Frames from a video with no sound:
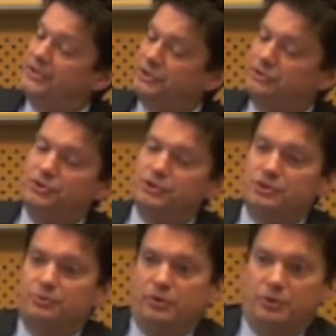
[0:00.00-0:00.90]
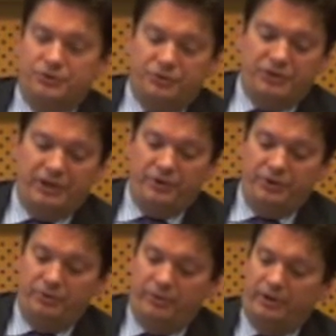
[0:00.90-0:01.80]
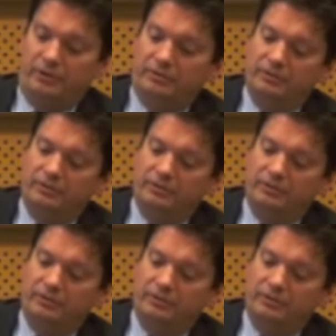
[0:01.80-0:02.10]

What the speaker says: Institutions will also tell you,